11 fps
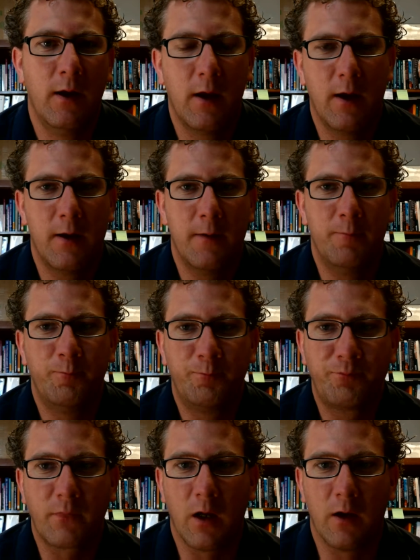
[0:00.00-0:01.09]

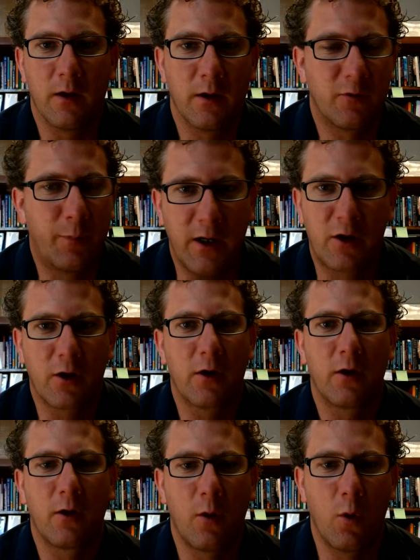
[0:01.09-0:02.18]
a
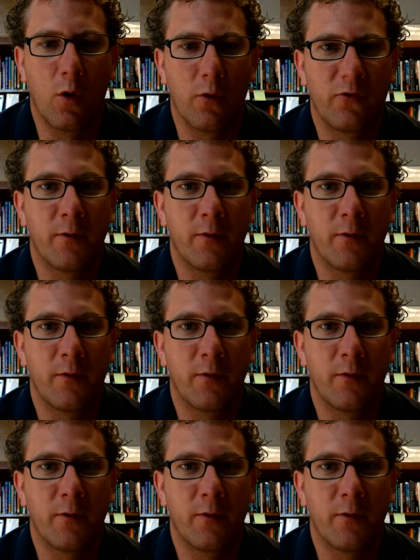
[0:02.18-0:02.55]
speaker or